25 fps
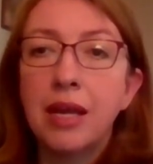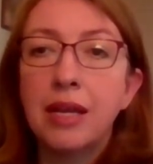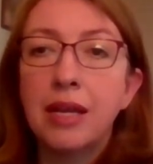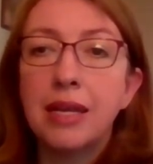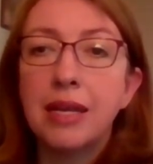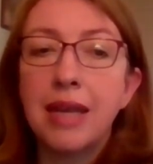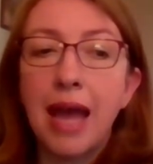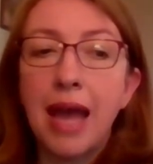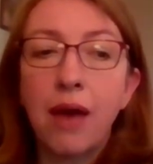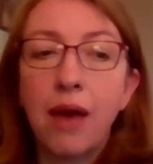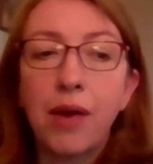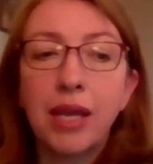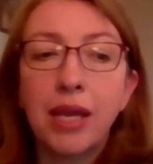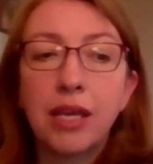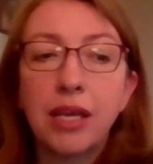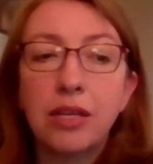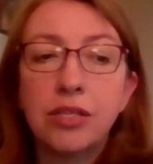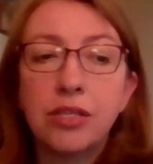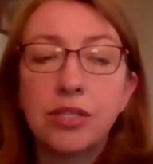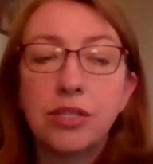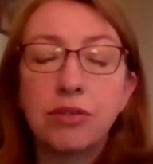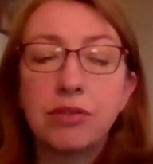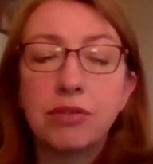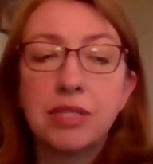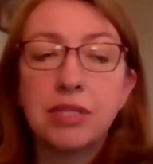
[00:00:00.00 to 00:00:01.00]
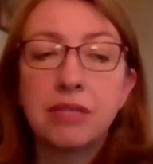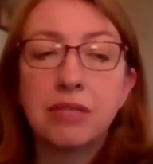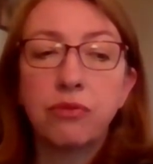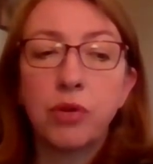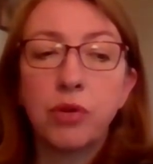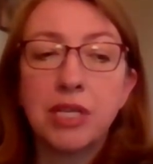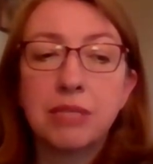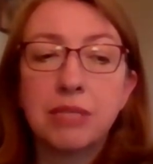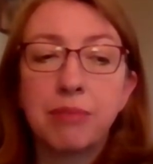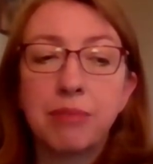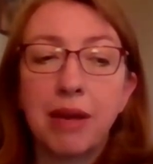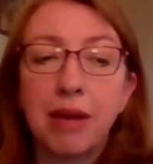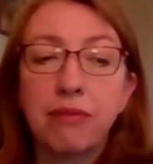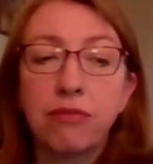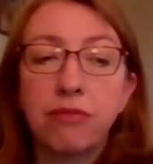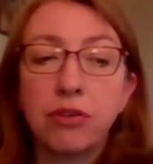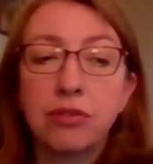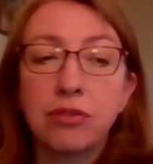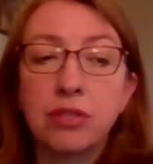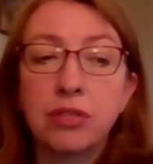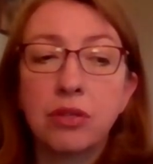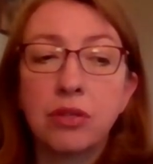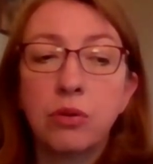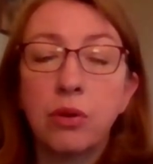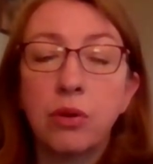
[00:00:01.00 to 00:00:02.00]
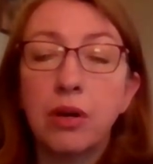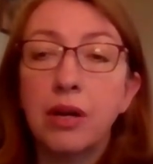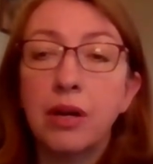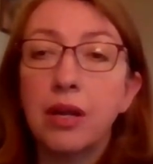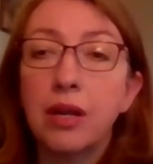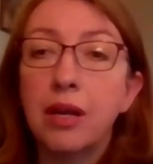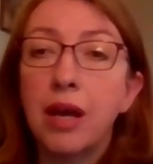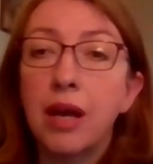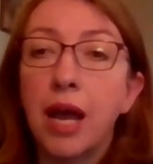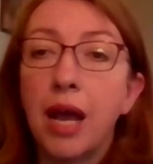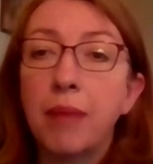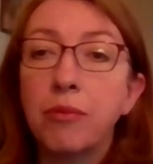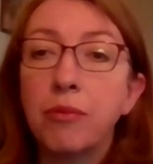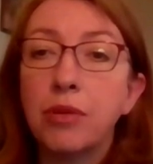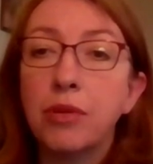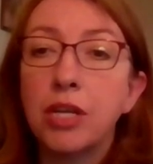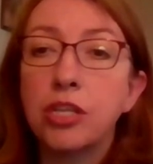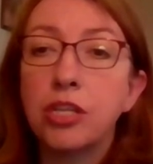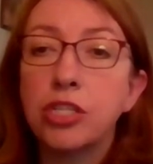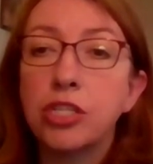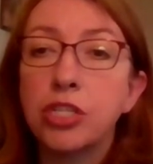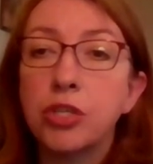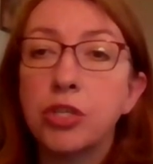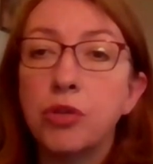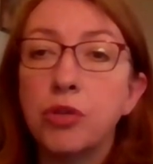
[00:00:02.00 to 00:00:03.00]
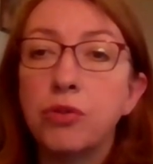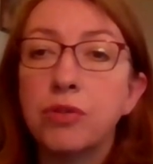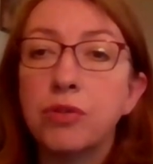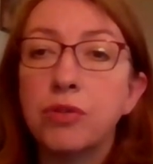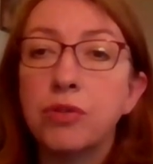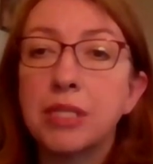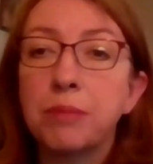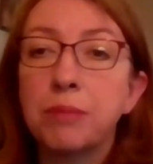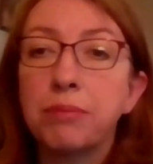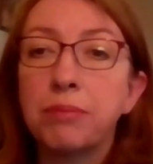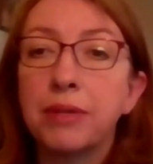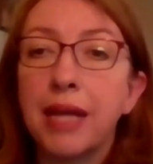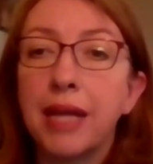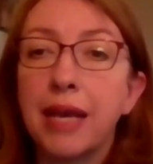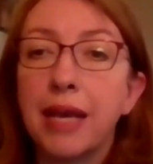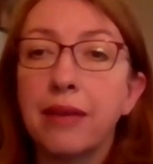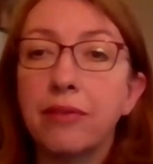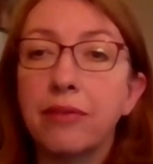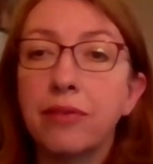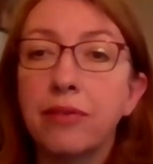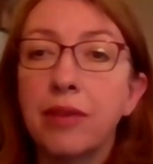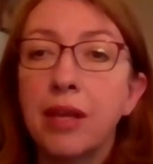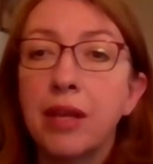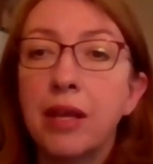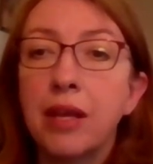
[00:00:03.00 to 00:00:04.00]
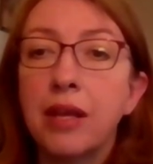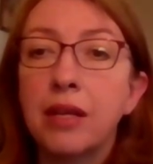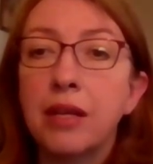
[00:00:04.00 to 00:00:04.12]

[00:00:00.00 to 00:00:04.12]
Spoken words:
Now I can choose to voice my first chord. I'm going to choose to place